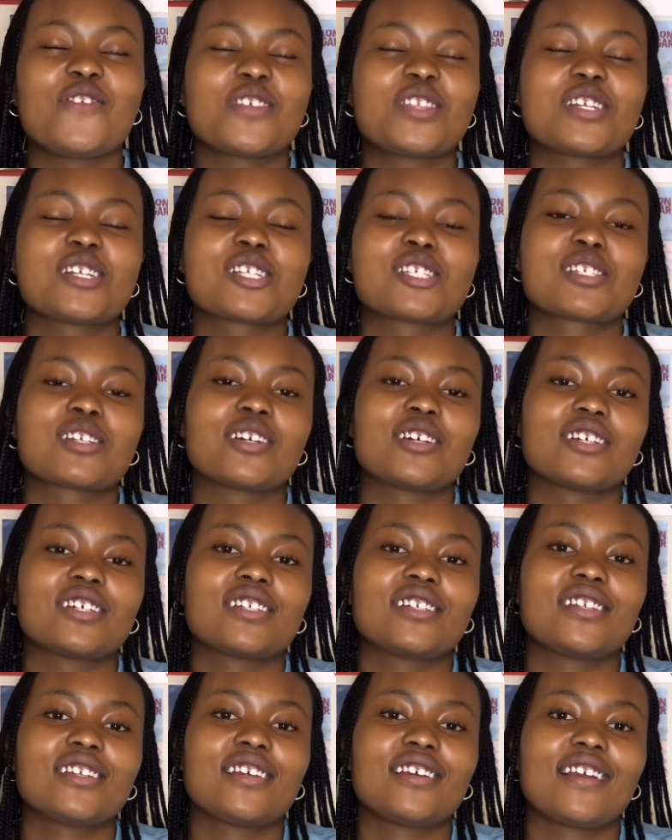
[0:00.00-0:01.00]
everything's
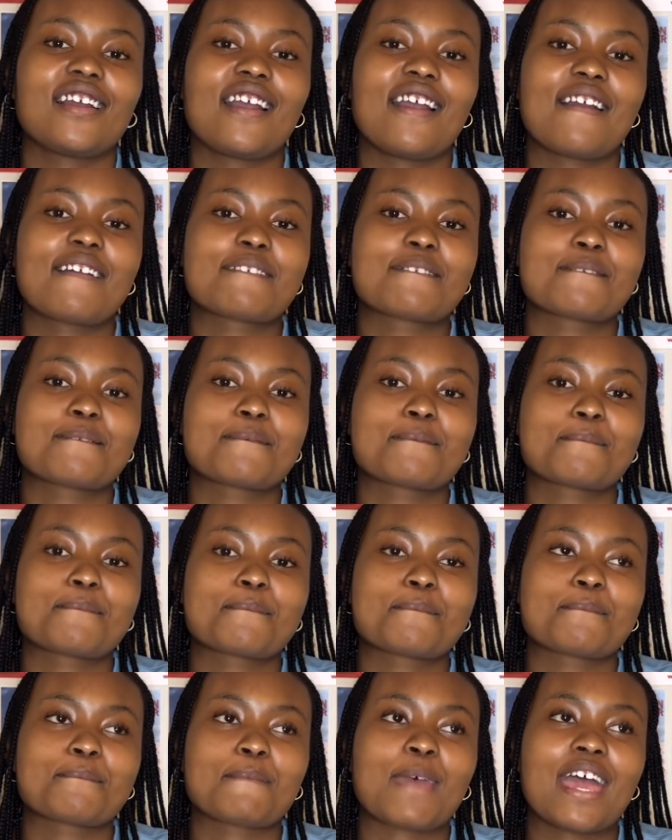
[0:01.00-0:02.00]
good.
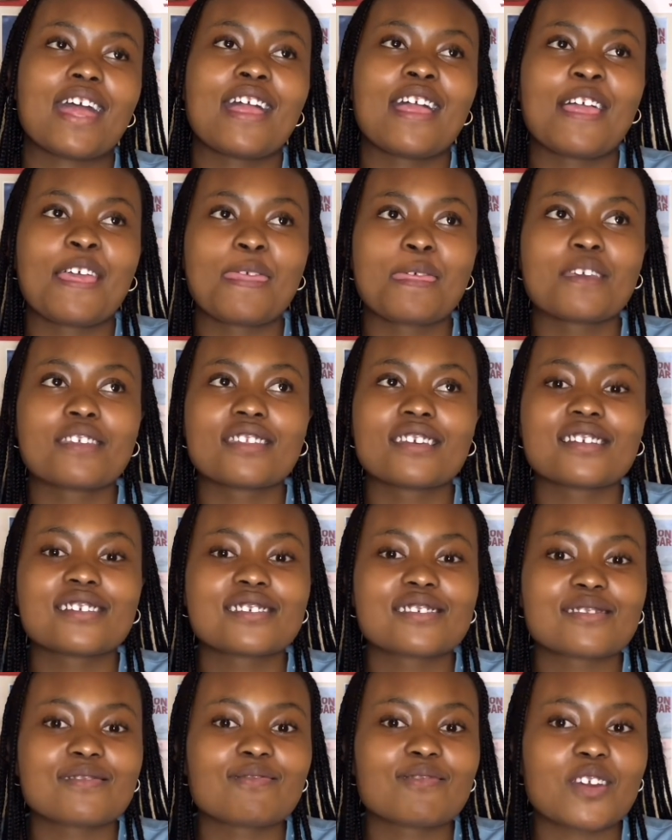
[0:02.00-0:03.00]

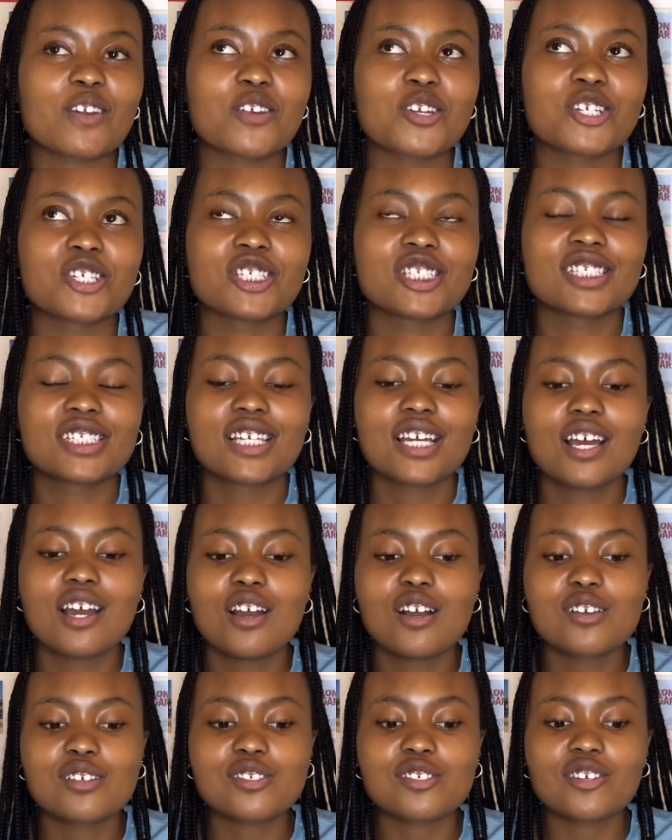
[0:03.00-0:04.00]
Everything's very good.
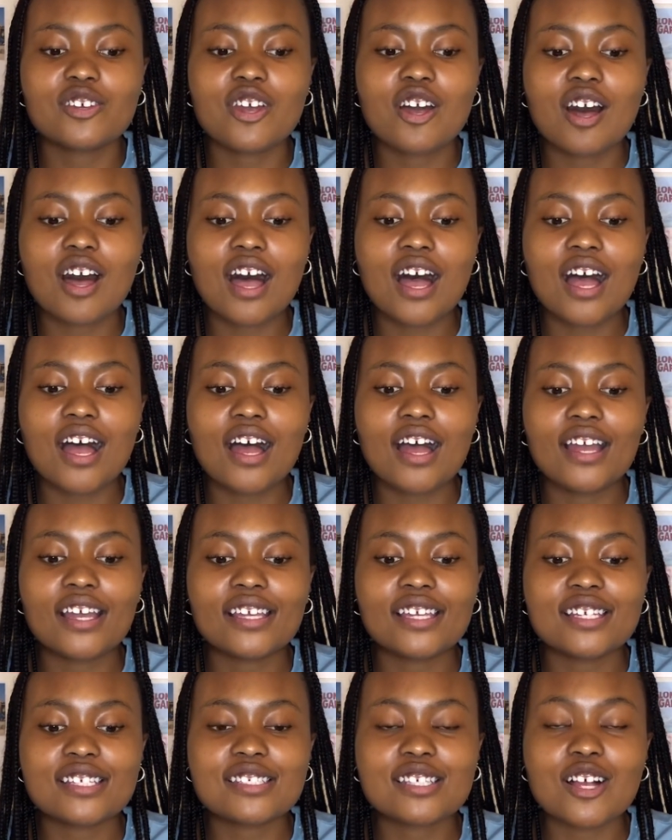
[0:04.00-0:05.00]
So yeah, I
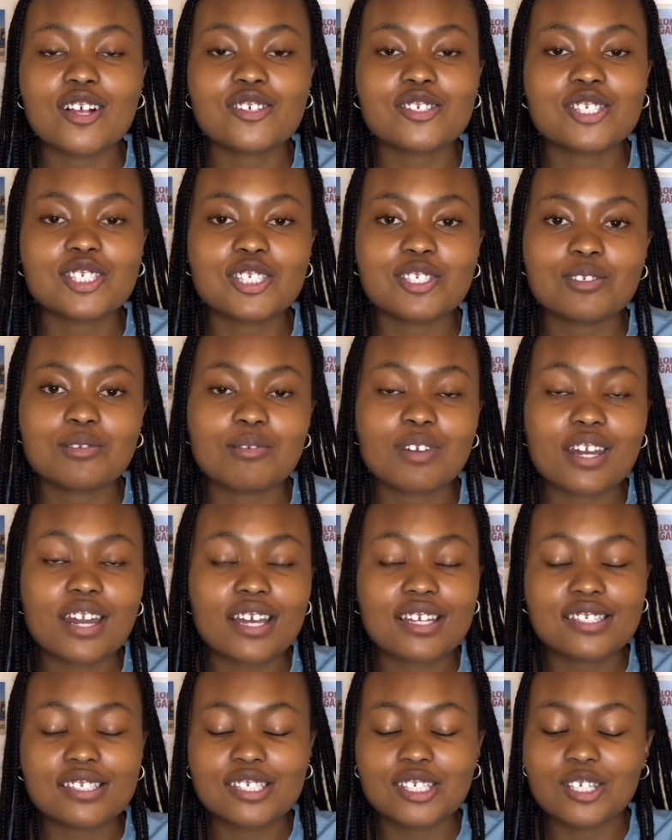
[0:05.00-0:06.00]
guess I'll see you when I
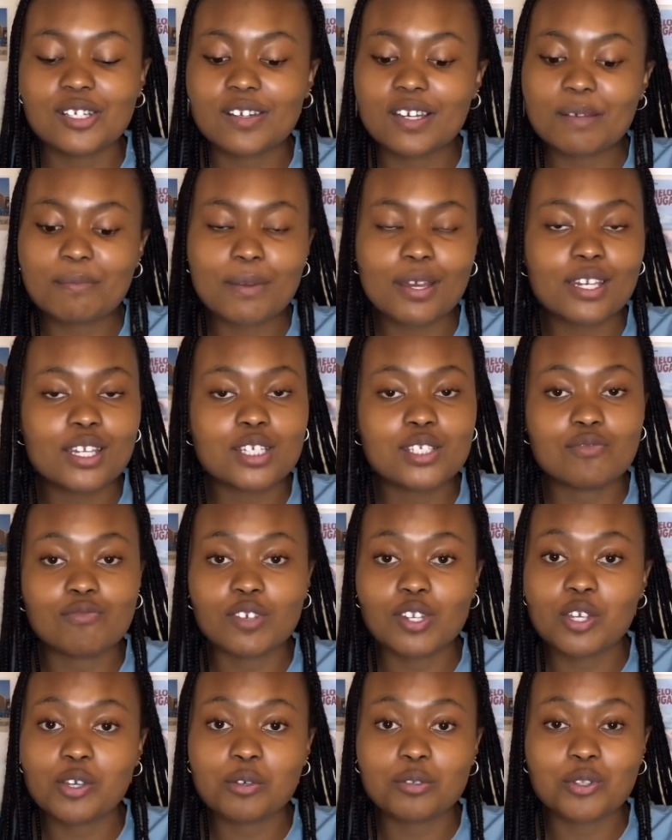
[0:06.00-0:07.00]
see you in my next
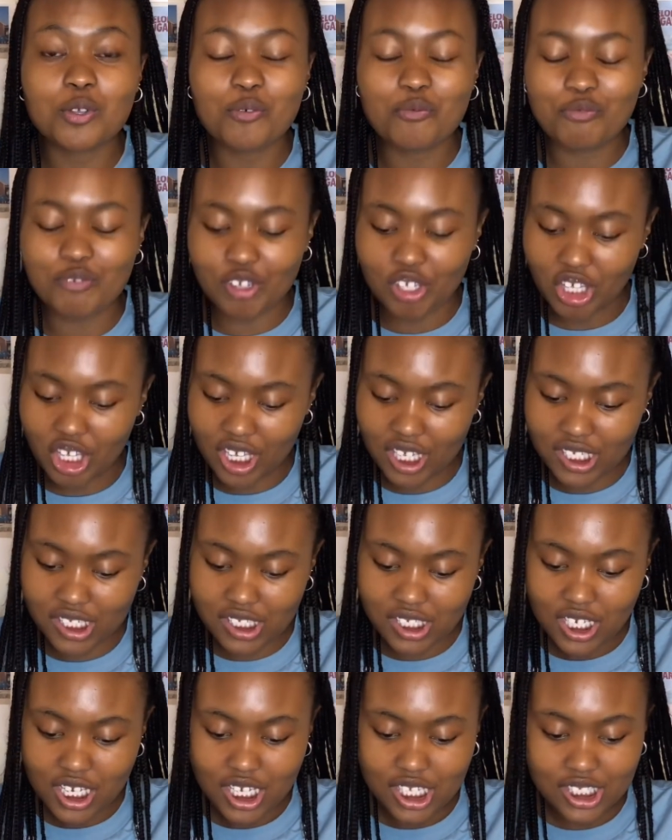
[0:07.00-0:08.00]
video. Don't forget
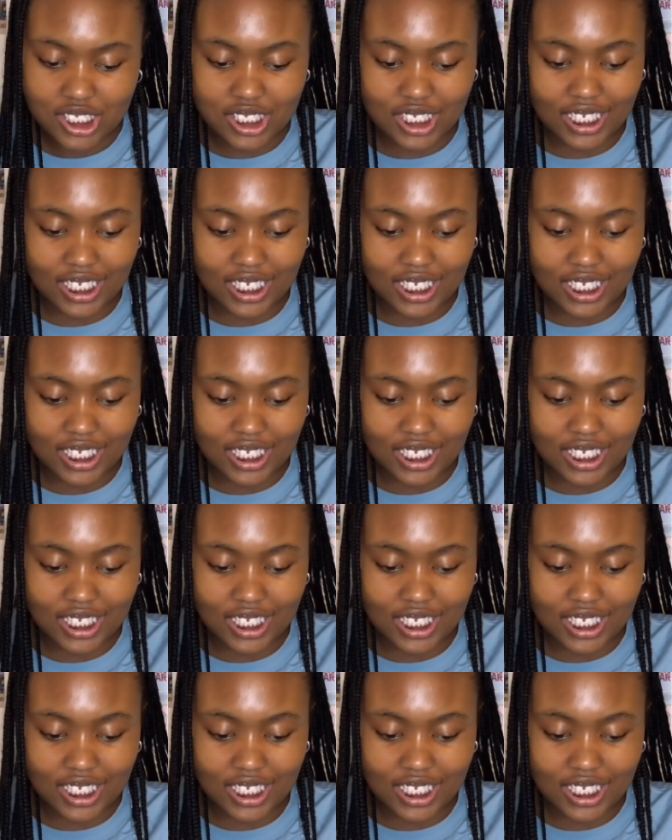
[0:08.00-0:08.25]
to